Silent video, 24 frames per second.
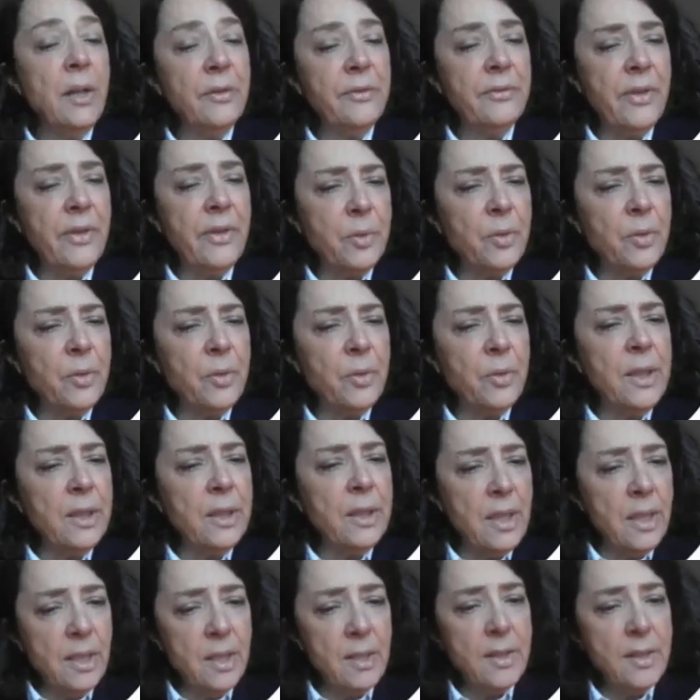Fibrotic
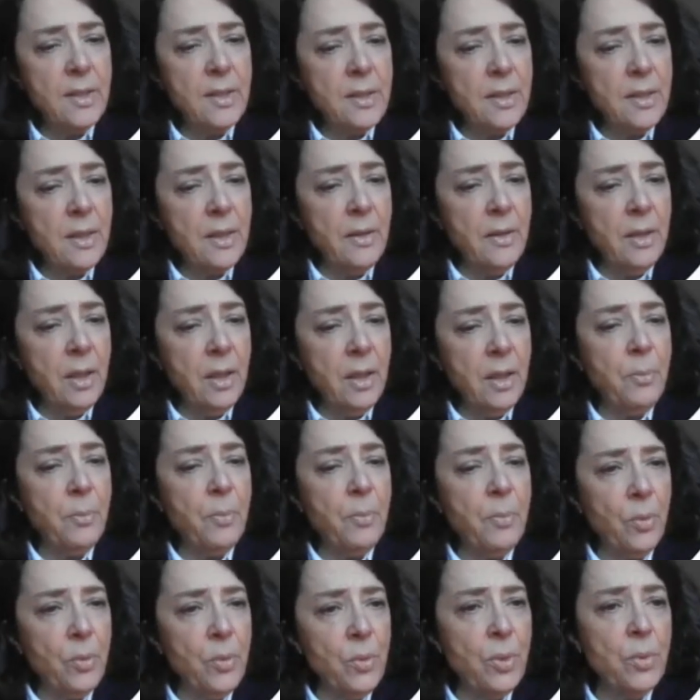is the
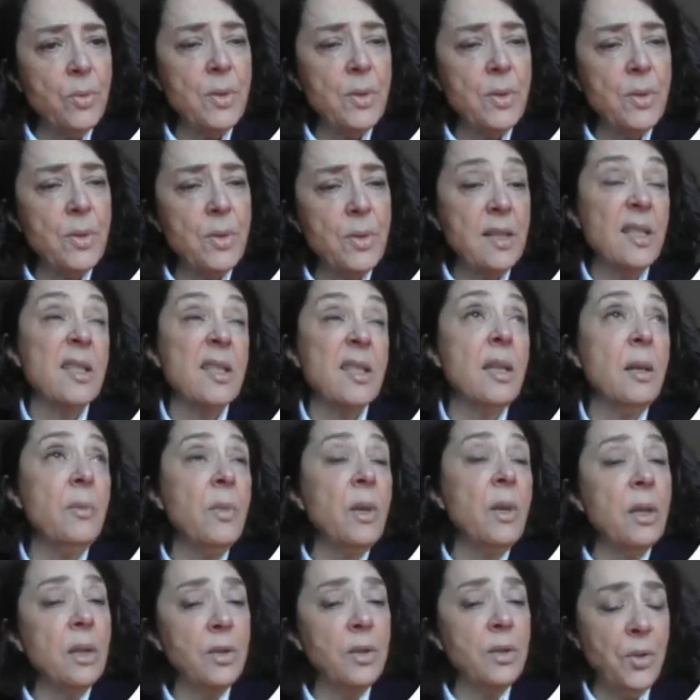prognosis is
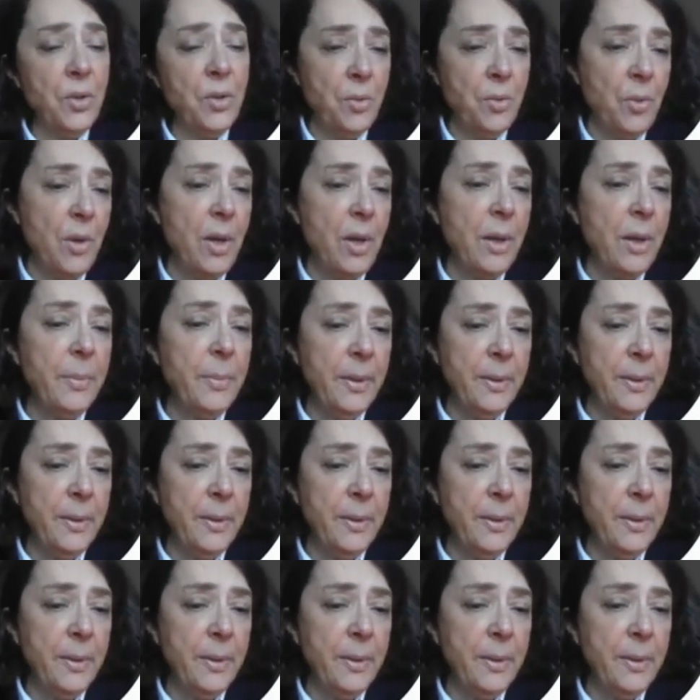similar to UIP.